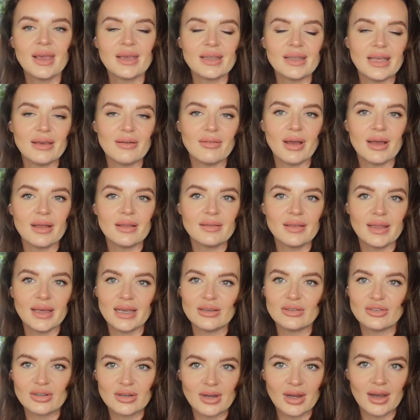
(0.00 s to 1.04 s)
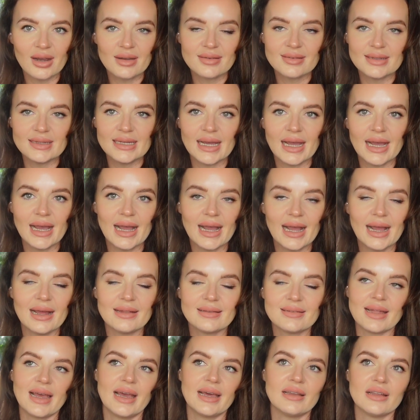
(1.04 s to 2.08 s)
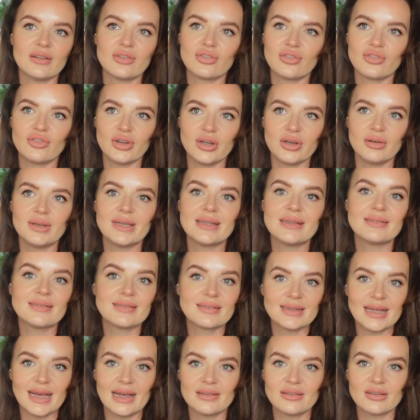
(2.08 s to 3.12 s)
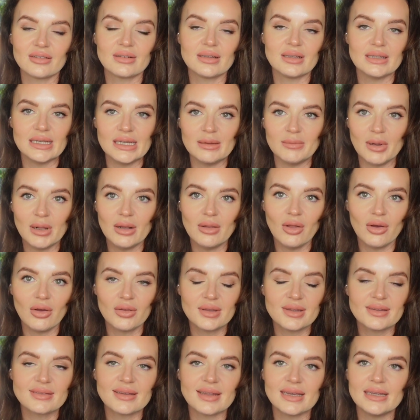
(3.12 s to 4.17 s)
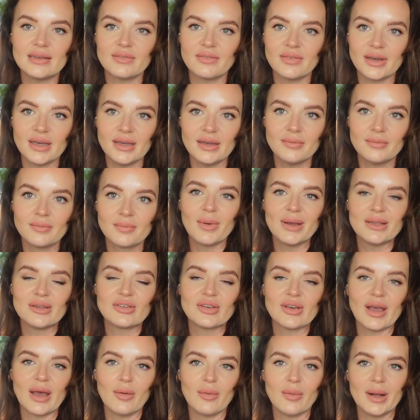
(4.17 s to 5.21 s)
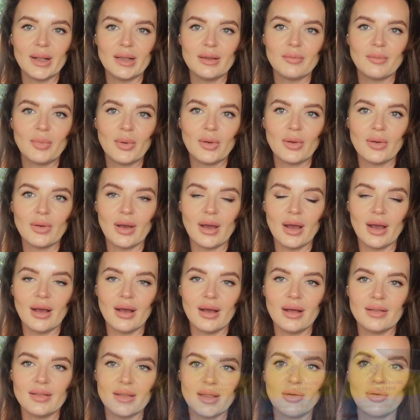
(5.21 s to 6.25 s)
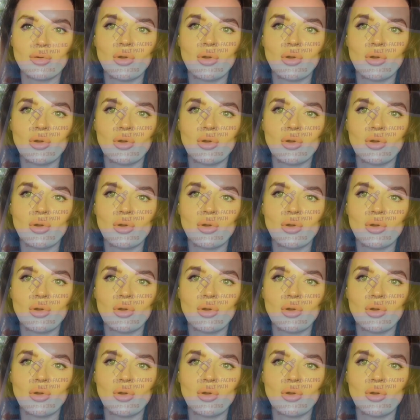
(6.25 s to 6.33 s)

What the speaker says: Now, unless your car seat has an Australian standard label on the side of it, which I will put a little